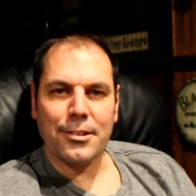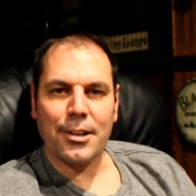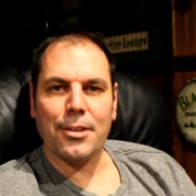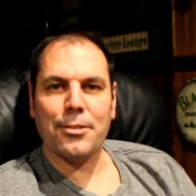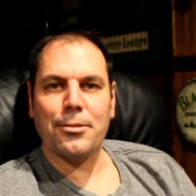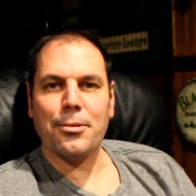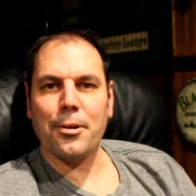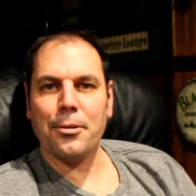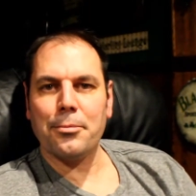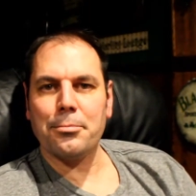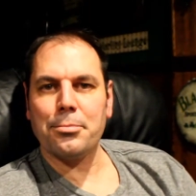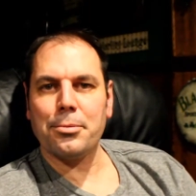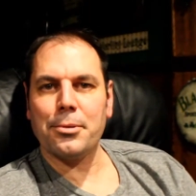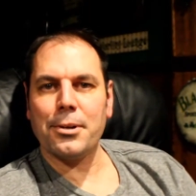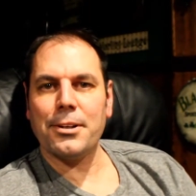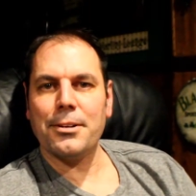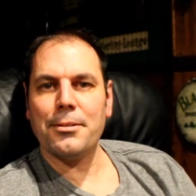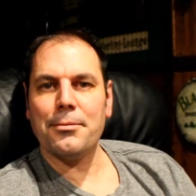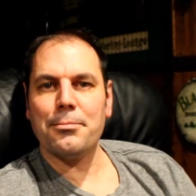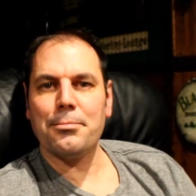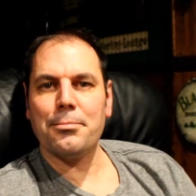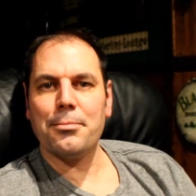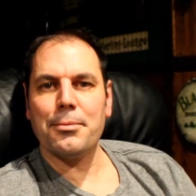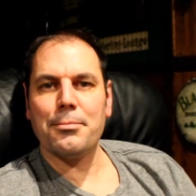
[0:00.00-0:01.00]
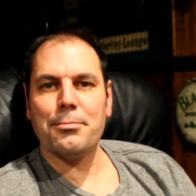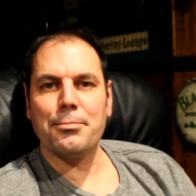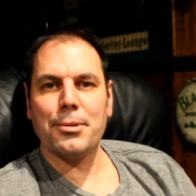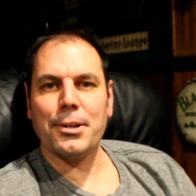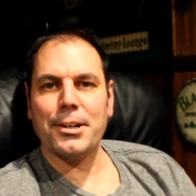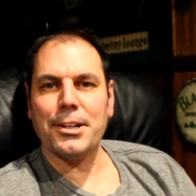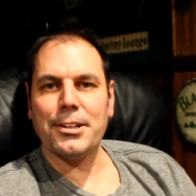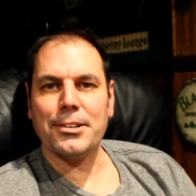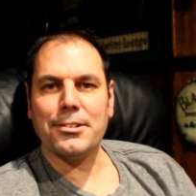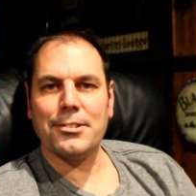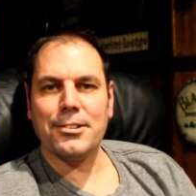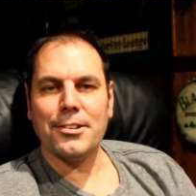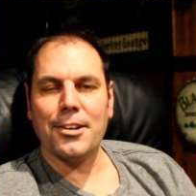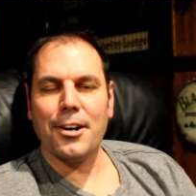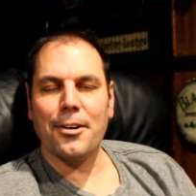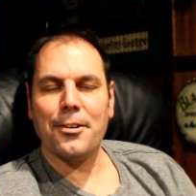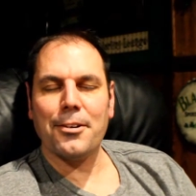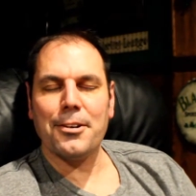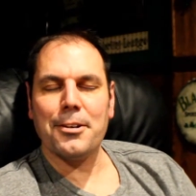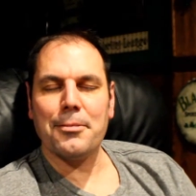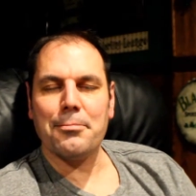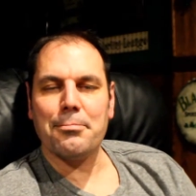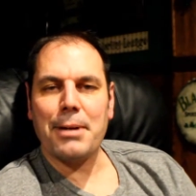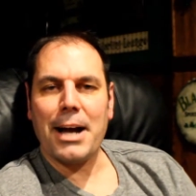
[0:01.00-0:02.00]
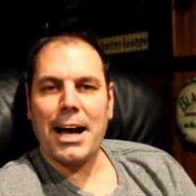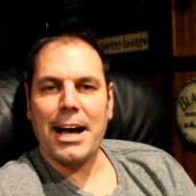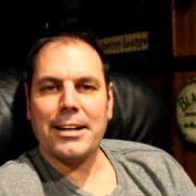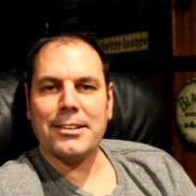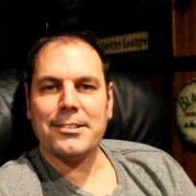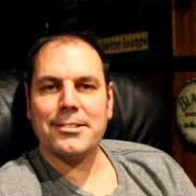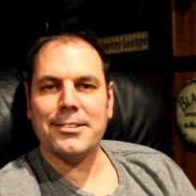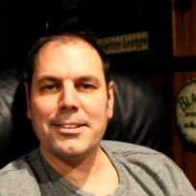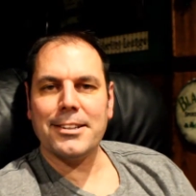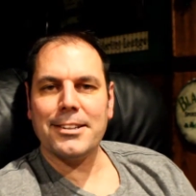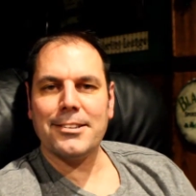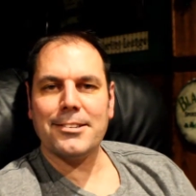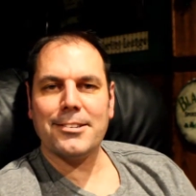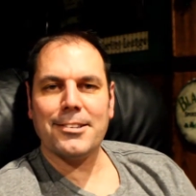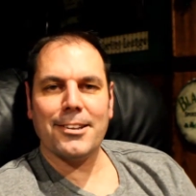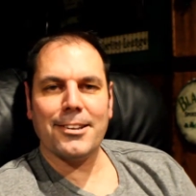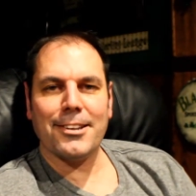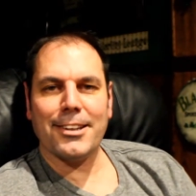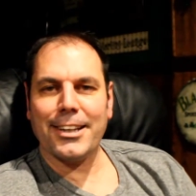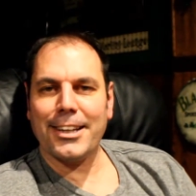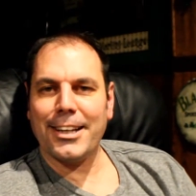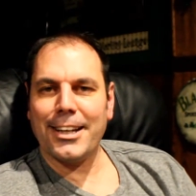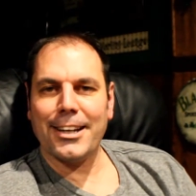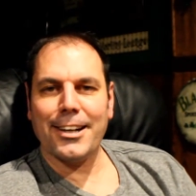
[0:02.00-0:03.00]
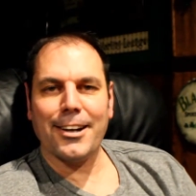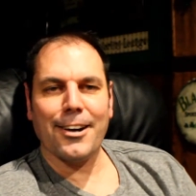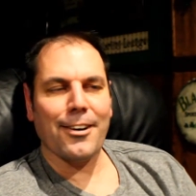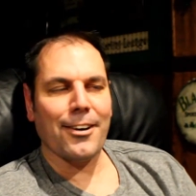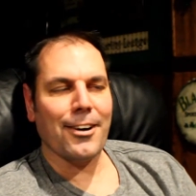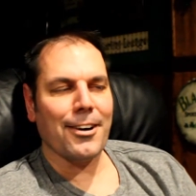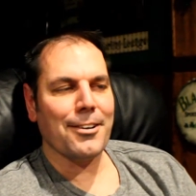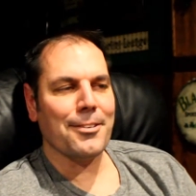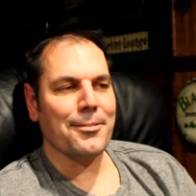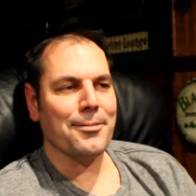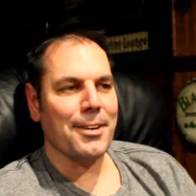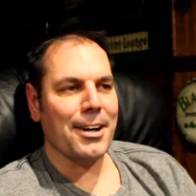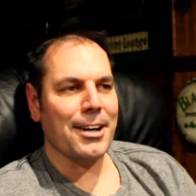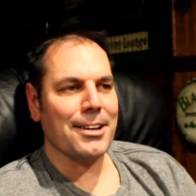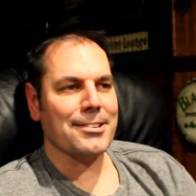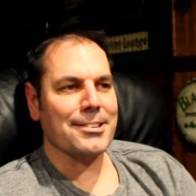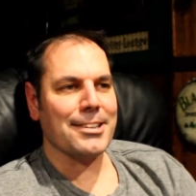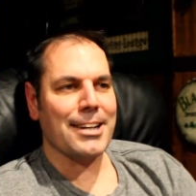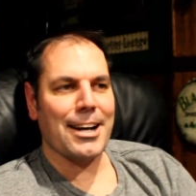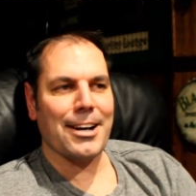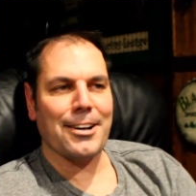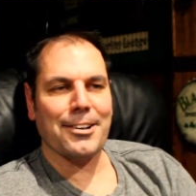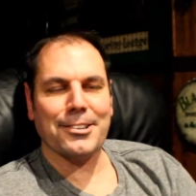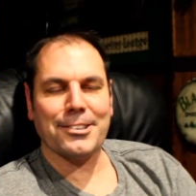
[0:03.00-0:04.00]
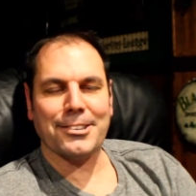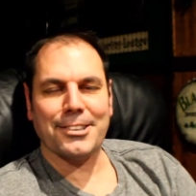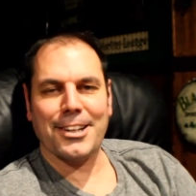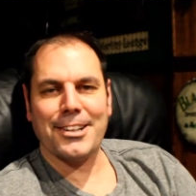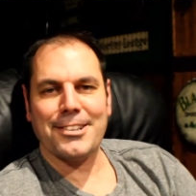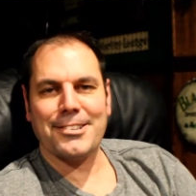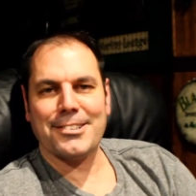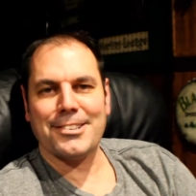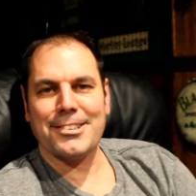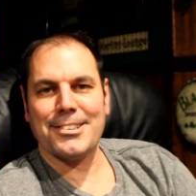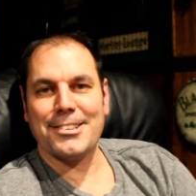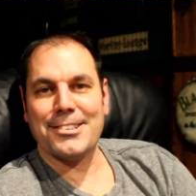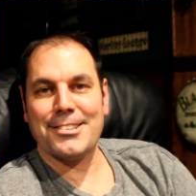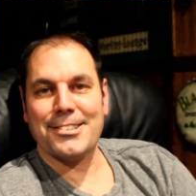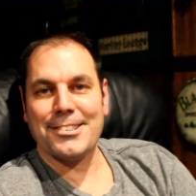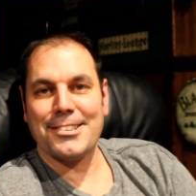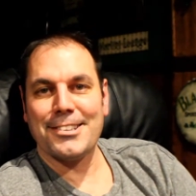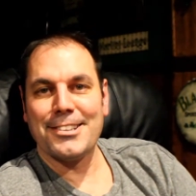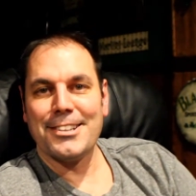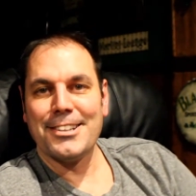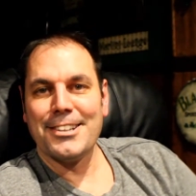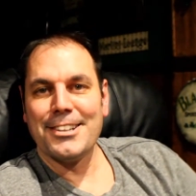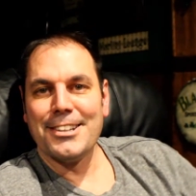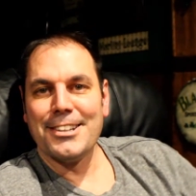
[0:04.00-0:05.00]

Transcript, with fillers: They throw Brit- Brittany Snow in the back seat so they can go 100 miles an hour chasing this